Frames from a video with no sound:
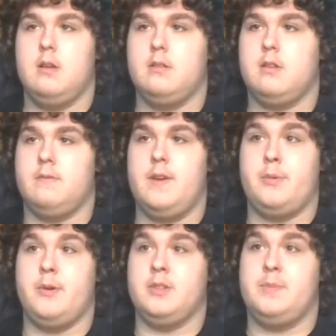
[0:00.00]
So
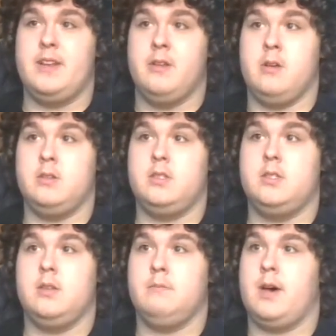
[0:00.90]
February was a bit
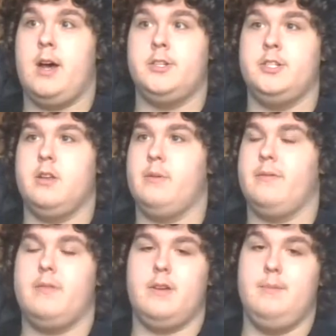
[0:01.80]
nuts. March is gonna be
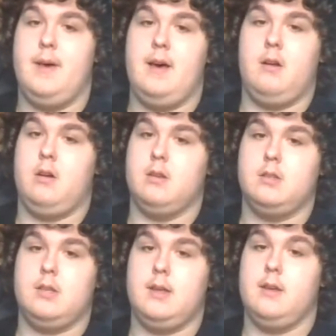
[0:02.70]
fucking better,
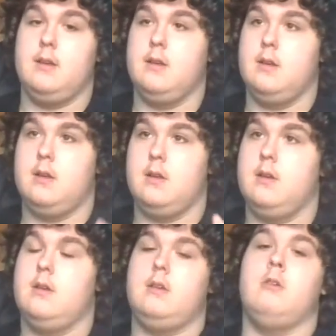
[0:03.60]
honestly.
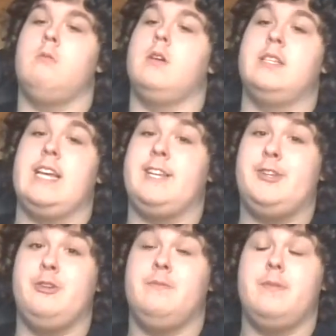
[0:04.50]
You'll want to stay
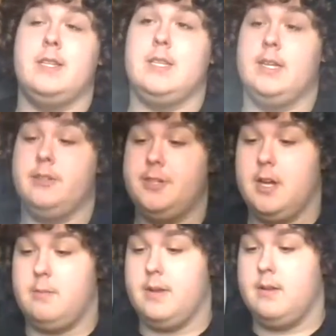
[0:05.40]
tuned for this, ladies and
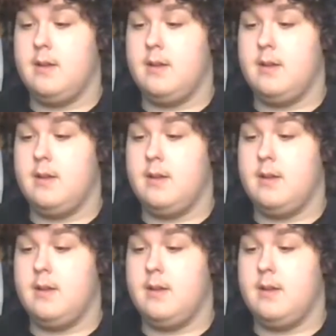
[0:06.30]
gentlemen.